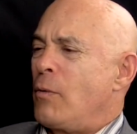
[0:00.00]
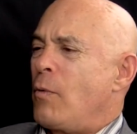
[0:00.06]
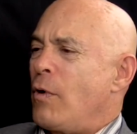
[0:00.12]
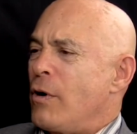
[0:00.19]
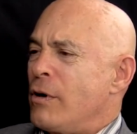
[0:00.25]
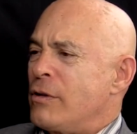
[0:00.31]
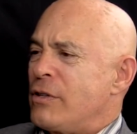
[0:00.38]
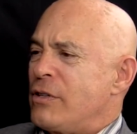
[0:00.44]

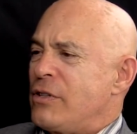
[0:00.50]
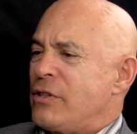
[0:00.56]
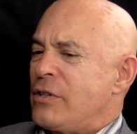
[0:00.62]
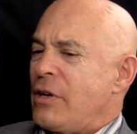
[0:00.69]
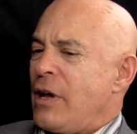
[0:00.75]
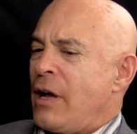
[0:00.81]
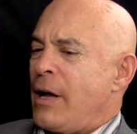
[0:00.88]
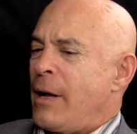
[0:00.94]

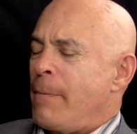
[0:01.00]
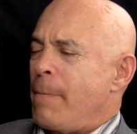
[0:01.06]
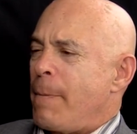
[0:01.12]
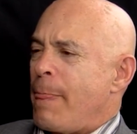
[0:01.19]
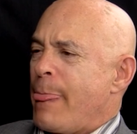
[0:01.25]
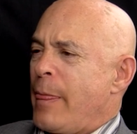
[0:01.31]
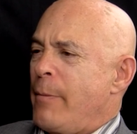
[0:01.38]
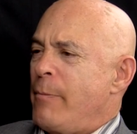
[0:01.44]
words,
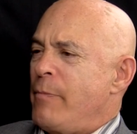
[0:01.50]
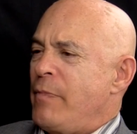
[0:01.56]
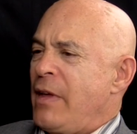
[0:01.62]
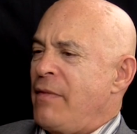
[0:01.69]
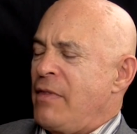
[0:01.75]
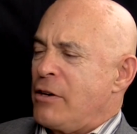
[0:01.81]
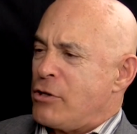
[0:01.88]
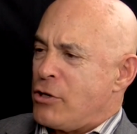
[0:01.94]

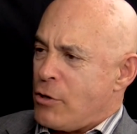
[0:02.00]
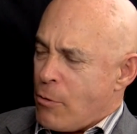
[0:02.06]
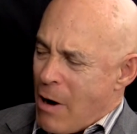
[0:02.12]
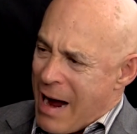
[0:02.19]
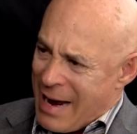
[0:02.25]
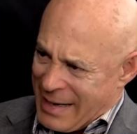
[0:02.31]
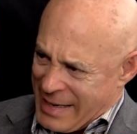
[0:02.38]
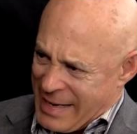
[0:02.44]
in the
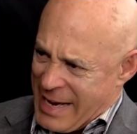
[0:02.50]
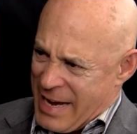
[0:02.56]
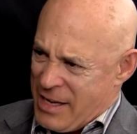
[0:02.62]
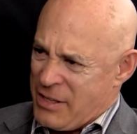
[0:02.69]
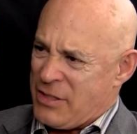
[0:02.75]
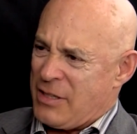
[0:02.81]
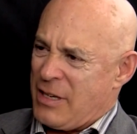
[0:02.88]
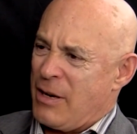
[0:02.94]
Sharada
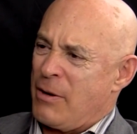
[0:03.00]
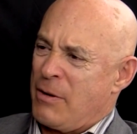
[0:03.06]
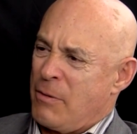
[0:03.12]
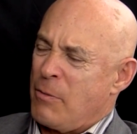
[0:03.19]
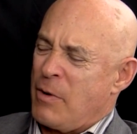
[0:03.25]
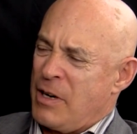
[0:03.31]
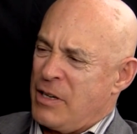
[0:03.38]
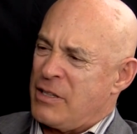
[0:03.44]
case that
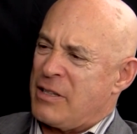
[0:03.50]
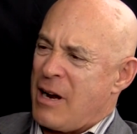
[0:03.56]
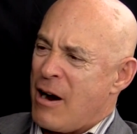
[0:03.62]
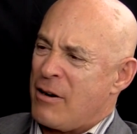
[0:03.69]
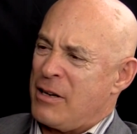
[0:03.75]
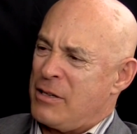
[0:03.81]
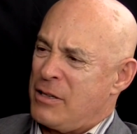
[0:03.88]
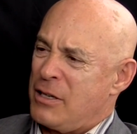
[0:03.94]
we
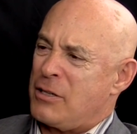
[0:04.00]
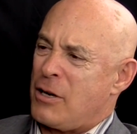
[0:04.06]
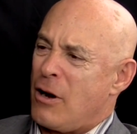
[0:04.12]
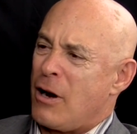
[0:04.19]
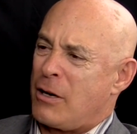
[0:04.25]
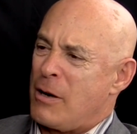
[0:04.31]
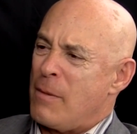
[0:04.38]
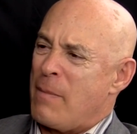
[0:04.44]
started to
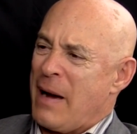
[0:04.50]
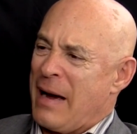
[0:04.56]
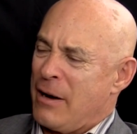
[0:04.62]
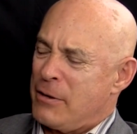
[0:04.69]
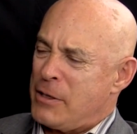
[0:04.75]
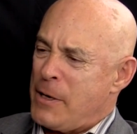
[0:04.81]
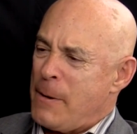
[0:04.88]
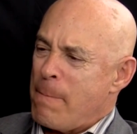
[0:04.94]
talk
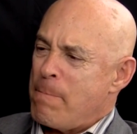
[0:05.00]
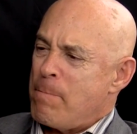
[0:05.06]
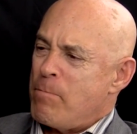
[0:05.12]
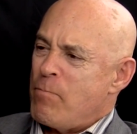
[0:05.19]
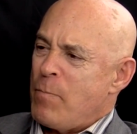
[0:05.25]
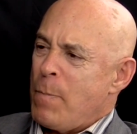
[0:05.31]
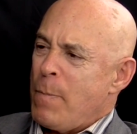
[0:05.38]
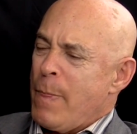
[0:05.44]
about,
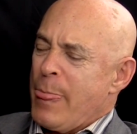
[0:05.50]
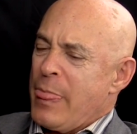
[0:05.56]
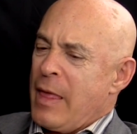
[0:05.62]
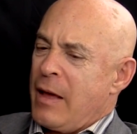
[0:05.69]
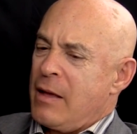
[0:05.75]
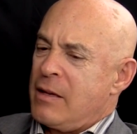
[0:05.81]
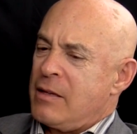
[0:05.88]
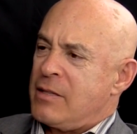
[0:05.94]

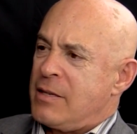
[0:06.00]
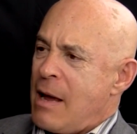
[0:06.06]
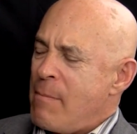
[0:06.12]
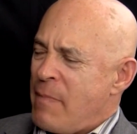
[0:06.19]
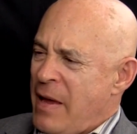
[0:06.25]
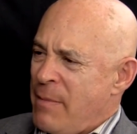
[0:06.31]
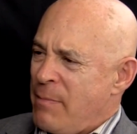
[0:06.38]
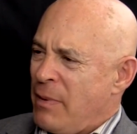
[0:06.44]

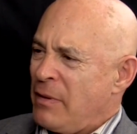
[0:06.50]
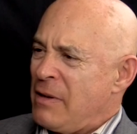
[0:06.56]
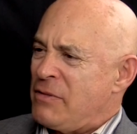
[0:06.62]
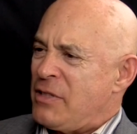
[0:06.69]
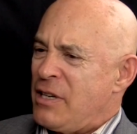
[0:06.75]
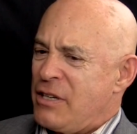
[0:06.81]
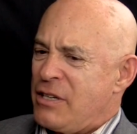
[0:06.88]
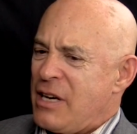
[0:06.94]
Some people
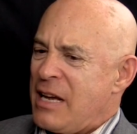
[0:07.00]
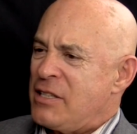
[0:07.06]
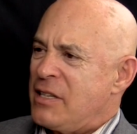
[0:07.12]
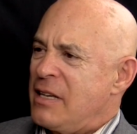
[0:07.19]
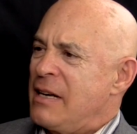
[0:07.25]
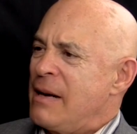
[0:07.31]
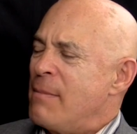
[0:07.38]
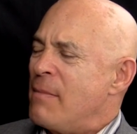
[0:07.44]
have
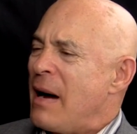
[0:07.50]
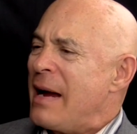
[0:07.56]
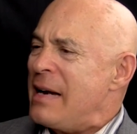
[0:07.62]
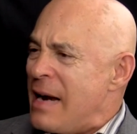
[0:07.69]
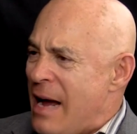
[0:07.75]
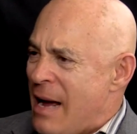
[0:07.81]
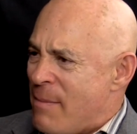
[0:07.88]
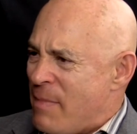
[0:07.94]
suggested it
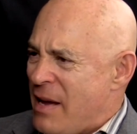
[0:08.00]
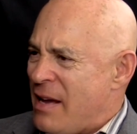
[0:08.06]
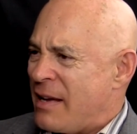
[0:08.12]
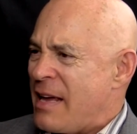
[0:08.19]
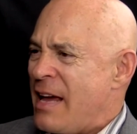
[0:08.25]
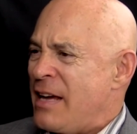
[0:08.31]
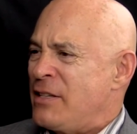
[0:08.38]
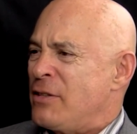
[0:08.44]
might not be a
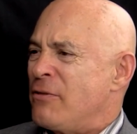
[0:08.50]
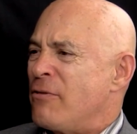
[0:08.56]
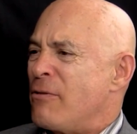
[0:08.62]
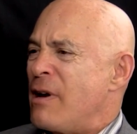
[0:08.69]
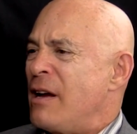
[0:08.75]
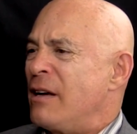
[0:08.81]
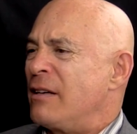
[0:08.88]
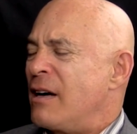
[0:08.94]
case of
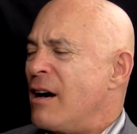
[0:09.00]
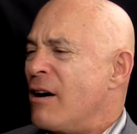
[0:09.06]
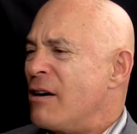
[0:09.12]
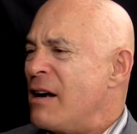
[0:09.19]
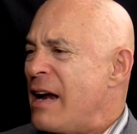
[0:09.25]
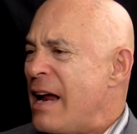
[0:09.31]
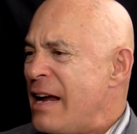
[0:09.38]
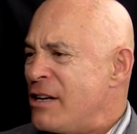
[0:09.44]

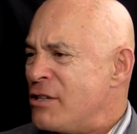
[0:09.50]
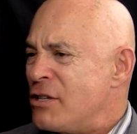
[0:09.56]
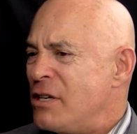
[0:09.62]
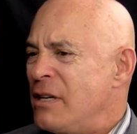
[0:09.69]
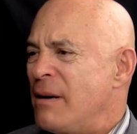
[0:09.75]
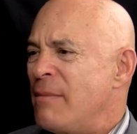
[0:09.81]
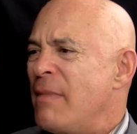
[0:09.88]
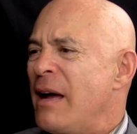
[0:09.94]

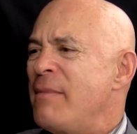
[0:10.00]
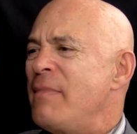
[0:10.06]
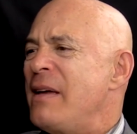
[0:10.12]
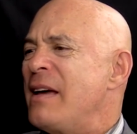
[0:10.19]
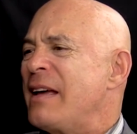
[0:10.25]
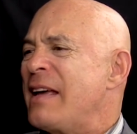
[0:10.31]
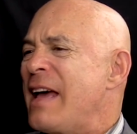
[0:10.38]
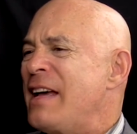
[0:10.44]
reincarnation, it might
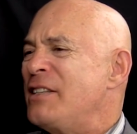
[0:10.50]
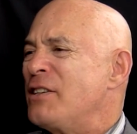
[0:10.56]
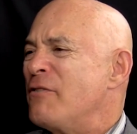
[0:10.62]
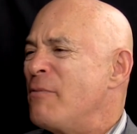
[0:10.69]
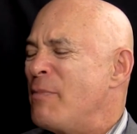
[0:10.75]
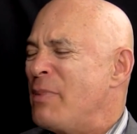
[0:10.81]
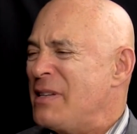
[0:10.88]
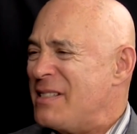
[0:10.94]
be a case
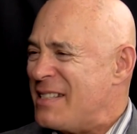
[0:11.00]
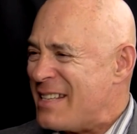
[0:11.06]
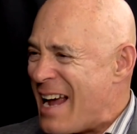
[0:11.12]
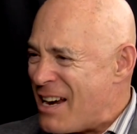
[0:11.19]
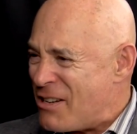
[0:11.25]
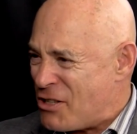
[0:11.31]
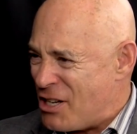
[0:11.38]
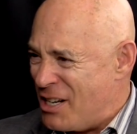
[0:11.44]
of
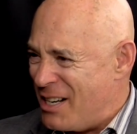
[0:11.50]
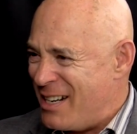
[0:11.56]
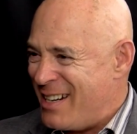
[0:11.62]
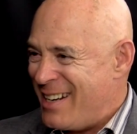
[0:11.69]
possession.